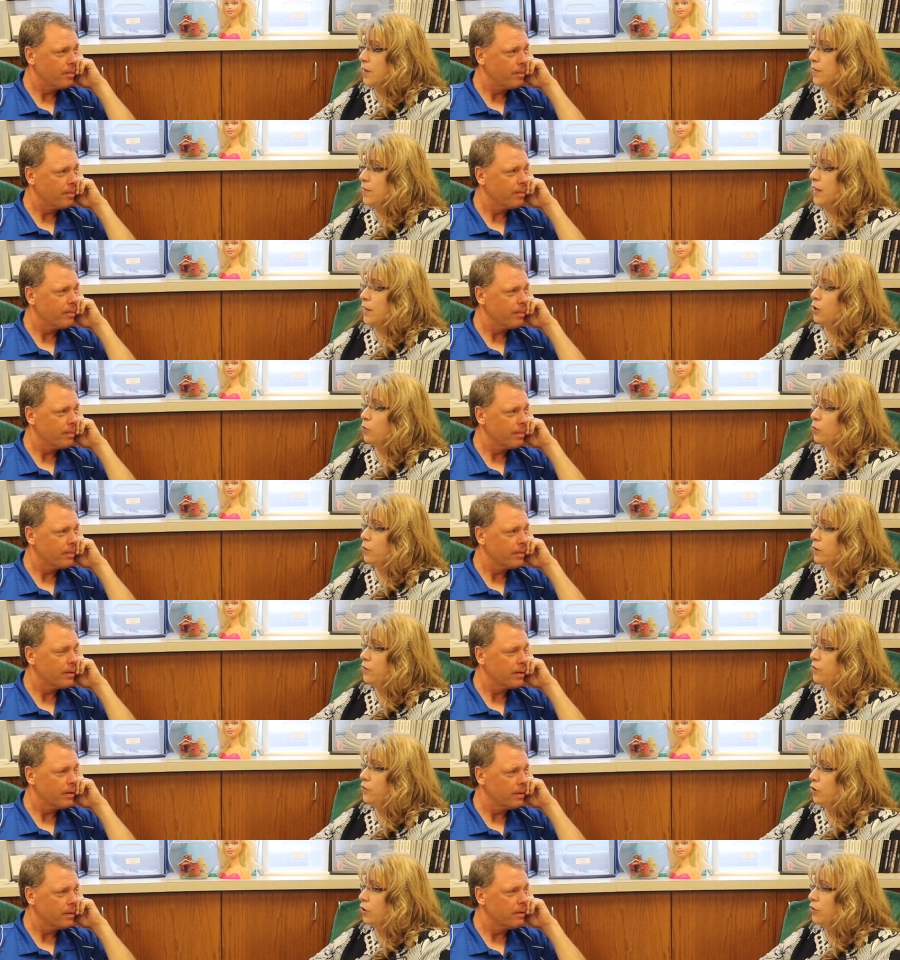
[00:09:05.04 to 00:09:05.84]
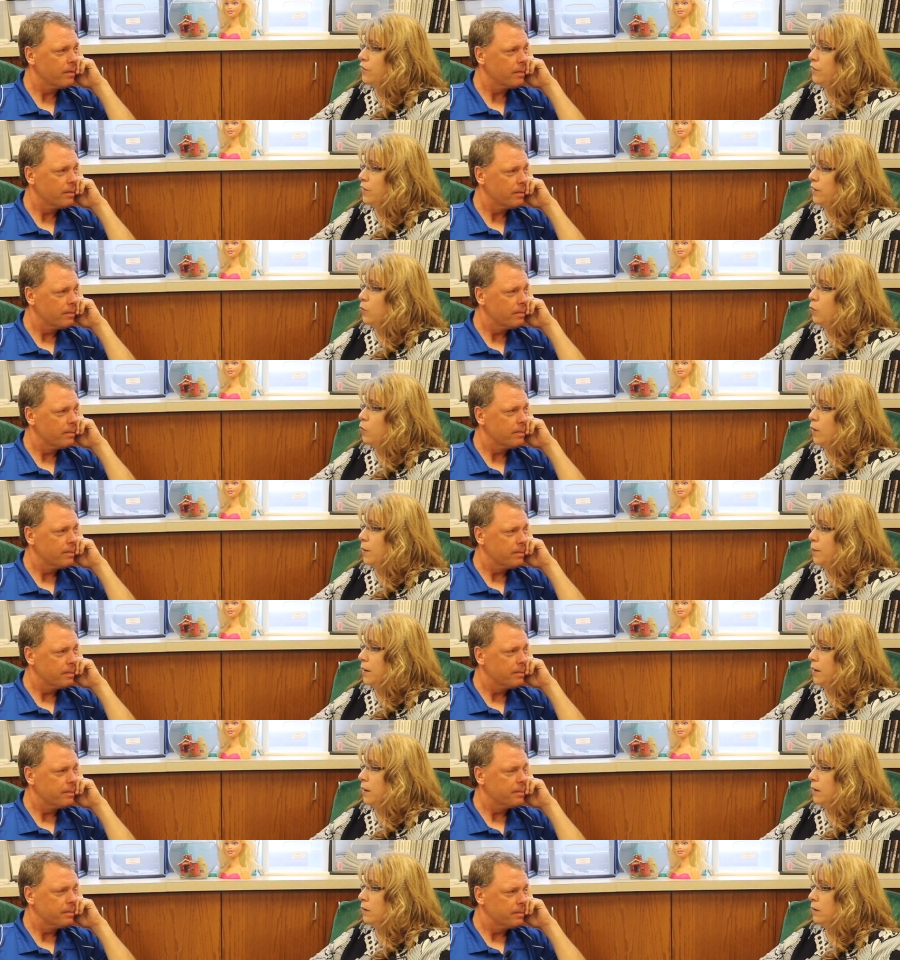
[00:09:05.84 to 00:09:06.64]
Speaker 1: that you really started to see
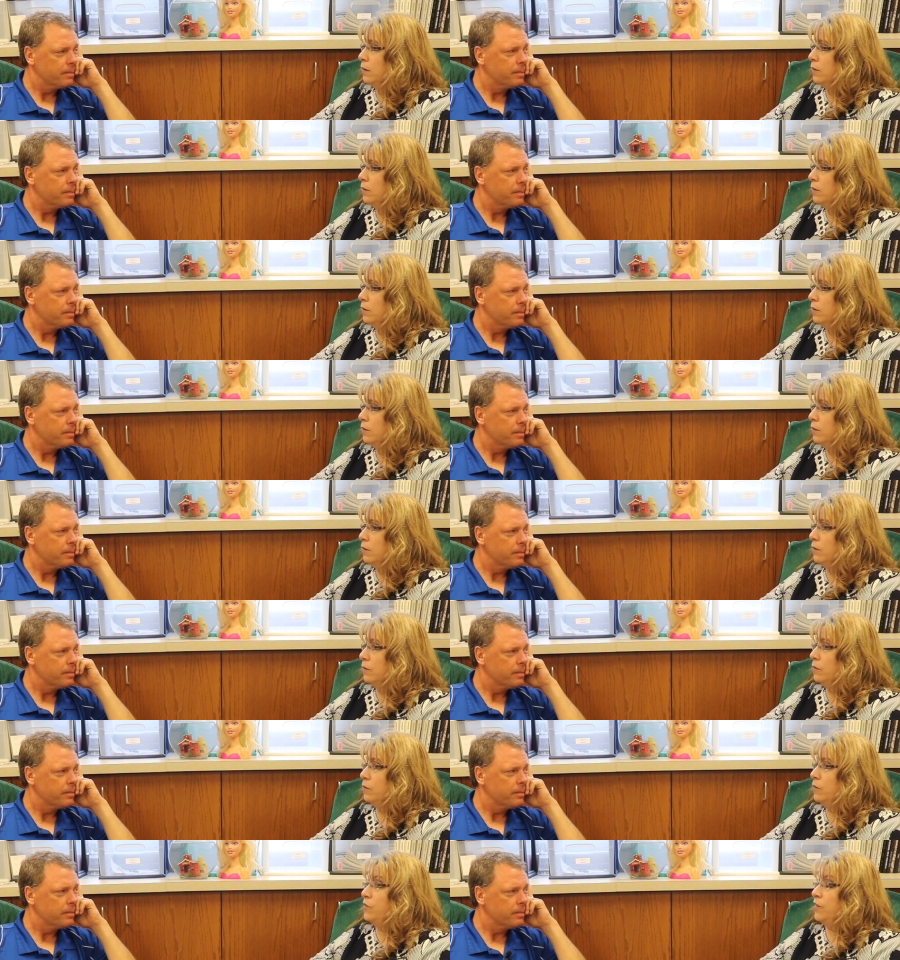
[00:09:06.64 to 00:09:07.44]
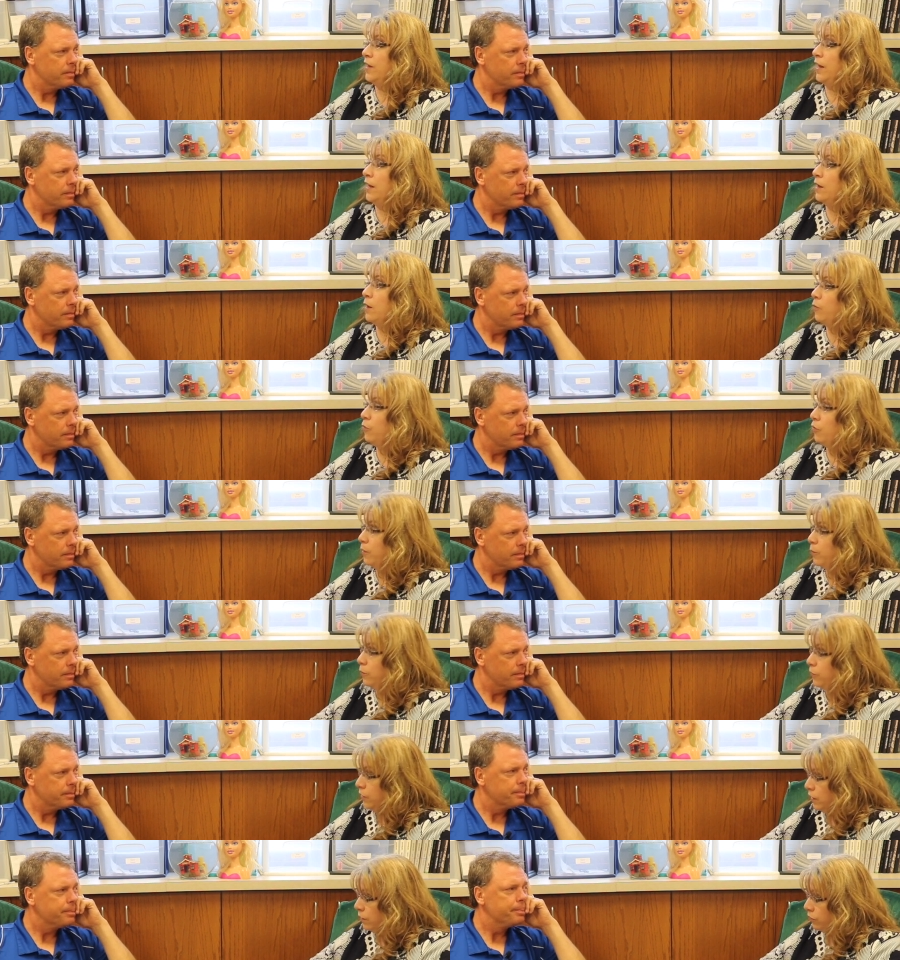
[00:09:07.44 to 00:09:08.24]
women stand up for
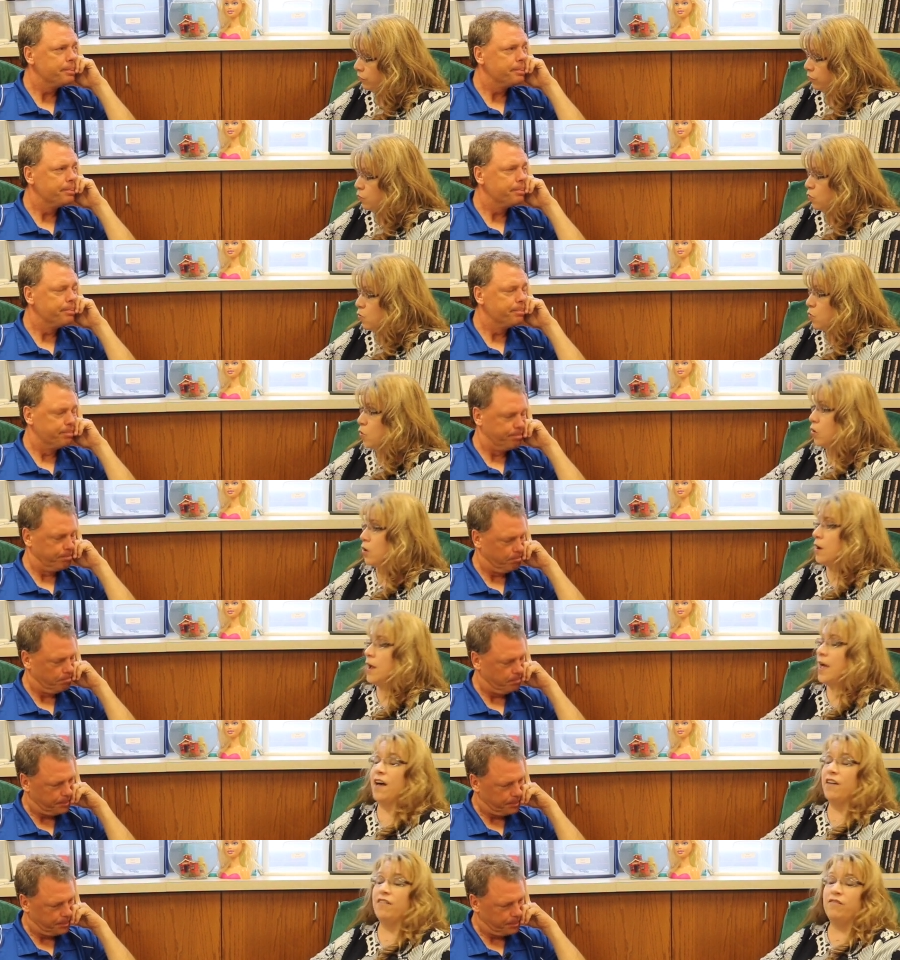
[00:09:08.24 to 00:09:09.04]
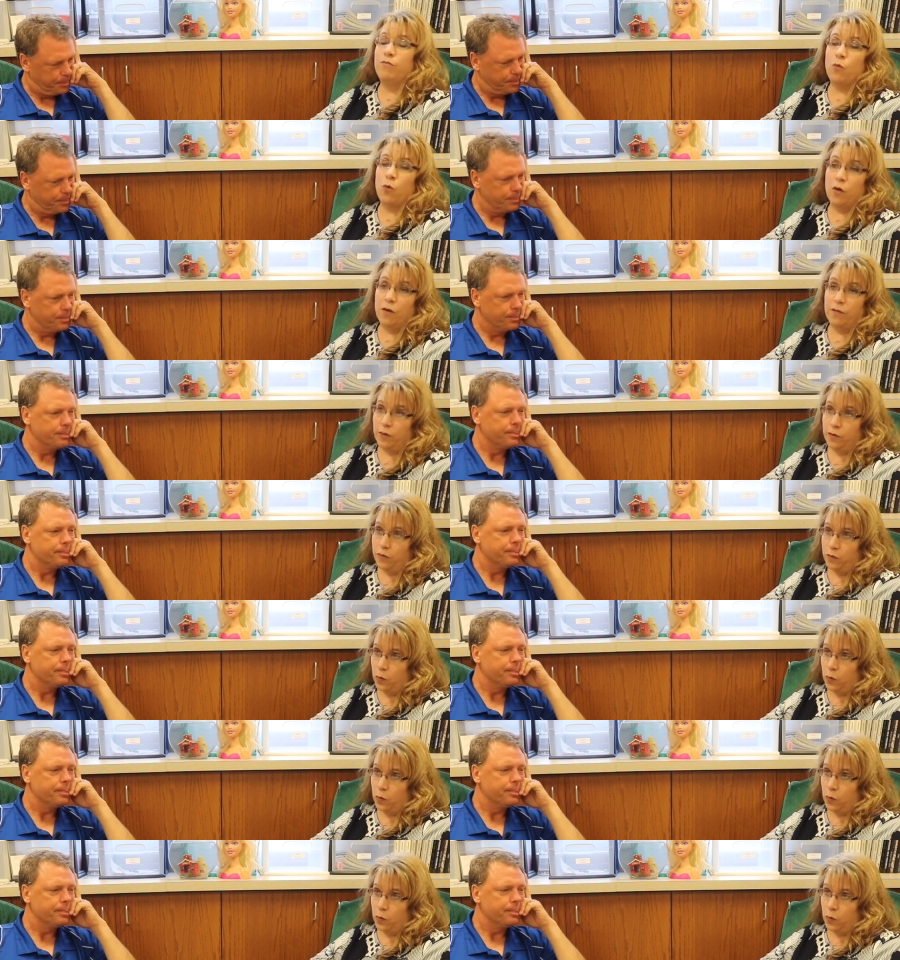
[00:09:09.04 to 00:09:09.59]
themselves more, have more of a